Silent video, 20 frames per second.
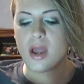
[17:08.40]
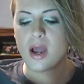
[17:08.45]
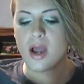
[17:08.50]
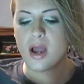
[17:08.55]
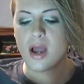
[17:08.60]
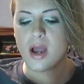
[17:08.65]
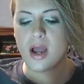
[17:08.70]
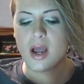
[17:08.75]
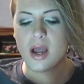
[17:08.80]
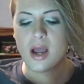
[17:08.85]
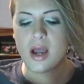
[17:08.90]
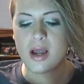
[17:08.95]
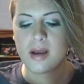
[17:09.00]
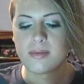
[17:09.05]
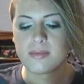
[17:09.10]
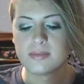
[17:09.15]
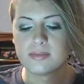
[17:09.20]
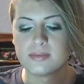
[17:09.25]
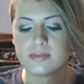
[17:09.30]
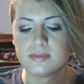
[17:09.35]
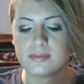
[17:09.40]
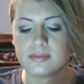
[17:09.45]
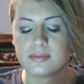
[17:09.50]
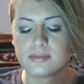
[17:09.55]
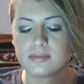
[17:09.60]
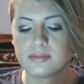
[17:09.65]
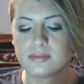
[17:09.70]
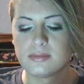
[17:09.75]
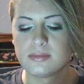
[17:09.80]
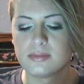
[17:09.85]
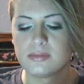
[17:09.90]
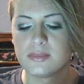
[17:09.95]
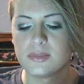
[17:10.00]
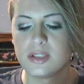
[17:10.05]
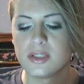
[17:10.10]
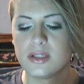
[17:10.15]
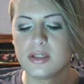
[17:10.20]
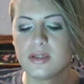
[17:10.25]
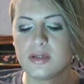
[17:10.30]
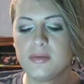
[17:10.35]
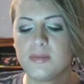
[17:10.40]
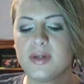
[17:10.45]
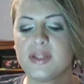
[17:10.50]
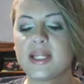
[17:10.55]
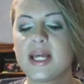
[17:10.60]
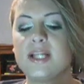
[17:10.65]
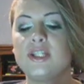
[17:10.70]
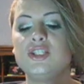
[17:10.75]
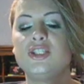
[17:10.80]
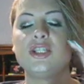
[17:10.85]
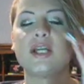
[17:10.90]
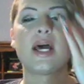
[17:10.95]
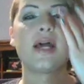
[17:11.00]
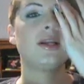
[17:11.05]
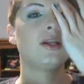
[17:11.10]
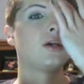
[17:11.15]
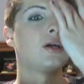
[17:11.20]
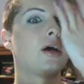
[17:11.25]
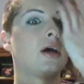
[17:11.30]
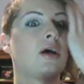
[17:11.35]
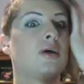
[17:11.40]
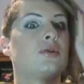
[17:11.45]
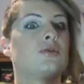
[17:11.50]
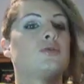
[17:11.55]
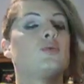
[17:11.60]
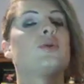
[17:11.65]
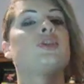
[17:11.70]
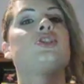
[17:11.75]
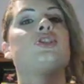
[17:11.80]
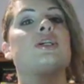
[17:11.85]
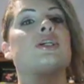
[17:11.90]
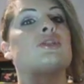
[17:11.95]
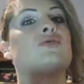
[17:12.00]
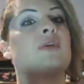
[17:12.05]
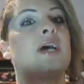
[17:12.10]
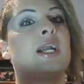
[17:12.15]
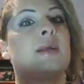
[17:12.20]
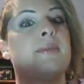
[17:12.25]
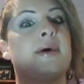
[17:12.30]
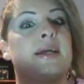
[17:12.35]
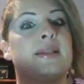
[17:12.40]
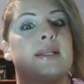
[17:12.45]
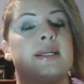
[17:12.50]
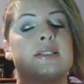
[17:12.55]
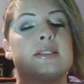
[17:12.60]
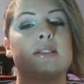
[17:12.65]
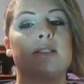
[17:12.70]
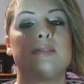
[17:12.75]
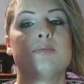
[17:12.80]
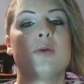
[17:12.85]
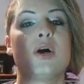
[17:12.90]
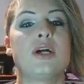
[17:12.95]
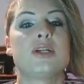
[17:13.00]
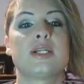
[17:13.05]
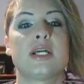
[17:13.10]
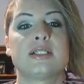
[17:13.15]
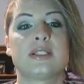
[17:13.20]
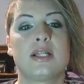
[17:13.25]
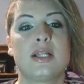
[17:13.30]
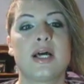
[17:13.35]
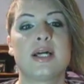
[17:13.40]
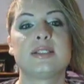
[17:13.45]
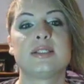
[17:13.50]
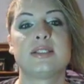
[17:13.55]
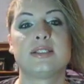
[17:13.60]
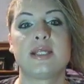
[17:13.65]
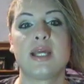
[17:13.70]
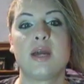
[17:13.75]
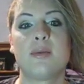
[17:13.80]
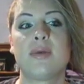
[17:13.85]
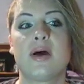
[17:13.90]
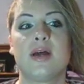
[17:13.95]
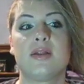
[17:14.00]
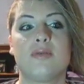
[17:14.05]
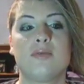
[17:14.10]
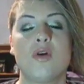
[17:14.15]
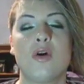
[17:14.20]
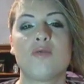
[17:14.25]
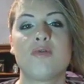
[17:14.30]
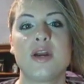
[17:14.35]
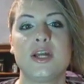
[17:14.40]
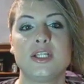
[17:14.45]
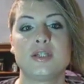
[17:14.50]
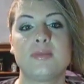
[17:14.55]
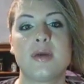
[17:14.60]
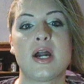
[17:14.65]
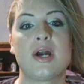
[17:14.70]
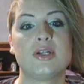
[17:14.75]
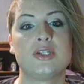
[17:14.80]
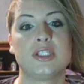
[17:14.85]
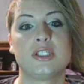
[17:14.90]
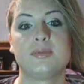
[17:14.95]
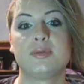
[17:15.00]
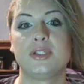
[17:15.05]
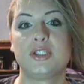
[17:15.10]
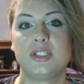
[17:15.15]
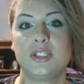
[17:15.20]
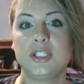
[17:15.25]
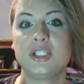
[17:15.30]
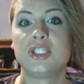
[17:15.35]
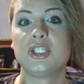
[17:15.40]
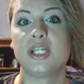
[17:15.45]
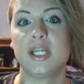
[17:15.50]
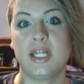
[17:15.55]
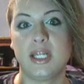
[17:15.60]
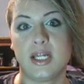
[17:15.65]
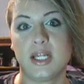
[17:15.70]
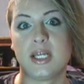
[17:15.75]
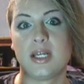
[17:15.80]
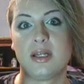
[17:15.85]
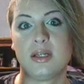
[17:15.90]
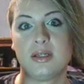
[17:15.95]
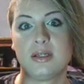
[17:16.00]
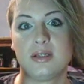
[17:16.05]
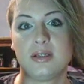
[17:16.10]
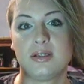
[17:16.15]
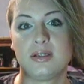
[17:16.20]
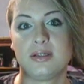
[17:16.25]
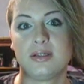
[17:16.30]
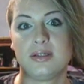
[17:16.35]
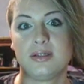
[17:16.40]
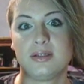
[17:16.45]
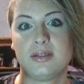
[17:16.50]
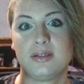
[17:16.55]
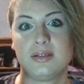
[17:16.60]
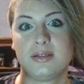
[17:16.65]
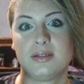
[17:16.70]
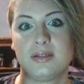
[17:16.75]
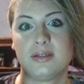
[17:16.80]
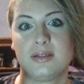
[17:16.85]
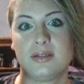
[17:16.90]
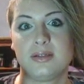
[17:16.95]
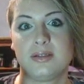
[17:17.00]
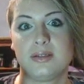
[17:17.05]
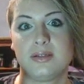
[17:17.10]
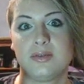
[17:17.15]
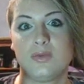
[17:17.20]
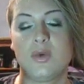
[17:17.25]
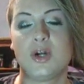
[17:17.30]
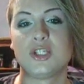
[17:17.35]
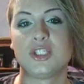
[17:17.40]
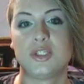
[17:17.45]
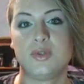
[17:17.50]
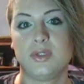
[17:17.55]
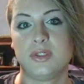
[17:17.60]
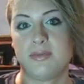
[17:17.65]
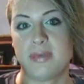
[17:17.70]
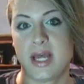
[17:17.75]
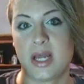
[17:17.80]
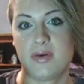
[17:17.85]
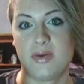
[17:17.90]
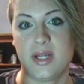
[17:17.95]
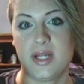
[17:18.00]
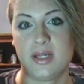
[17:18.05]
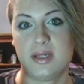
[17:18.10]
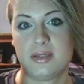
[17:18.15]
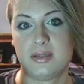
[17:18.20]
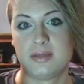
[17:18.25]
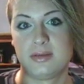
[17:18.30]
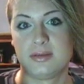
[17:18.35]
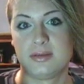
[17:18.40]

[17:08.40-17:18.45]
um, but then Jen goes, which she is right about this, because Marge has a lot to say about arranged marriages, but she cheated while she was married.